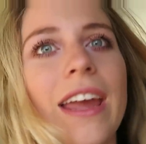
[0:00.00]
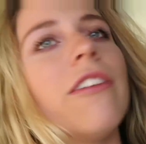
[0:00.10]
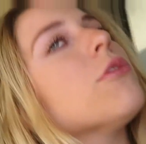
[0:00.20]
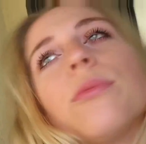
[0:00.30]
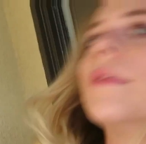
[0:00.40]
My
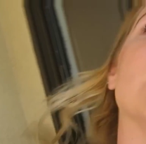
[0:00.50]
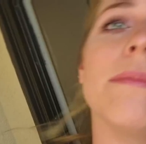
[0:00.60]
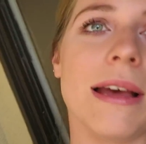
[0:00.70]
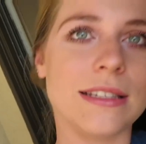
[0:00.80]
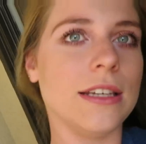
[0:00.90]
hair is really
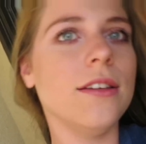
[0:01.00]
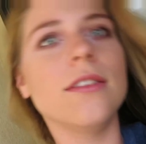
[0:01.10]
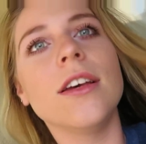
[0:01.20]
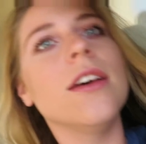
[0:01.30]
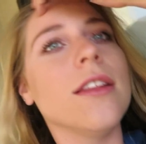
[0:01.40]
messy.
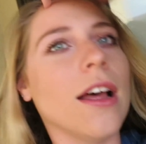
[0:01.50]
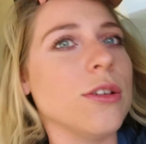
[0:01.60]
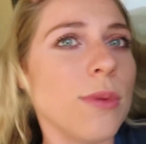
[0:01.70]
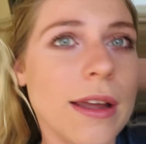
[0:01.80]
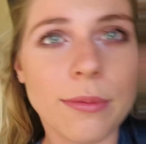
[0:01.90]

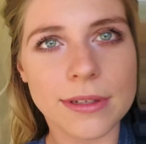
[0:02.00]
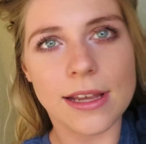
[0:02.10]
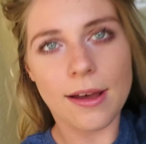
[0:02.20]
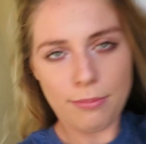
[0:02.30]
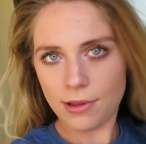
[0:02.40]
That's why it was
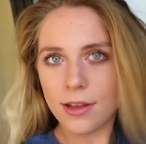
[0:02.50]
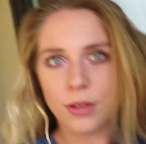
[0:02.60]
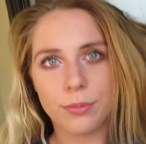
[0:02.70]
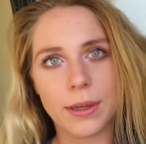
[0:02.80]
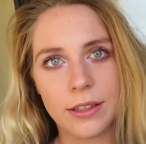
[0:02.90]
up.
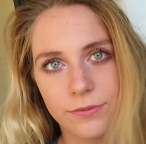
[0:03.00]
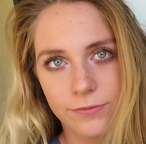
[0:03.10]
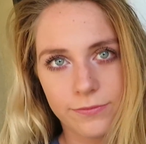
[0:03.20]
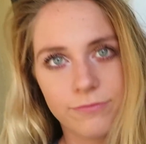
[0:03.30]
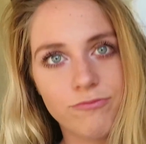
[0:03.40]
But,
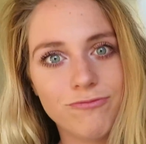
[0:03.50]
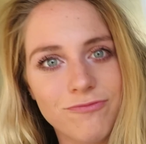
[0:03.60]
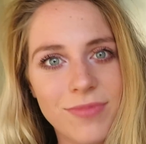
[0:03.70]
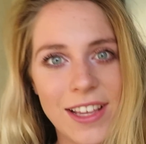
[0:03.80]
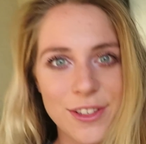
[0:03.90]

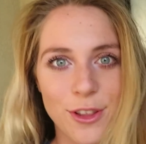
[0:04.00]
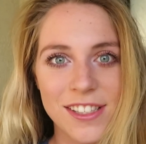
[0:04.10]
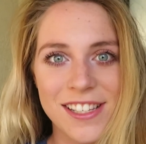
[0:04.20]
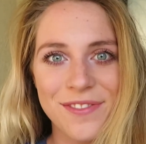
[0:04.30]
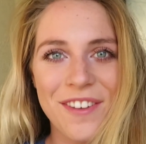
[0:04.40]
so
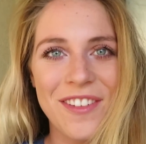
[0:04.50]
this is my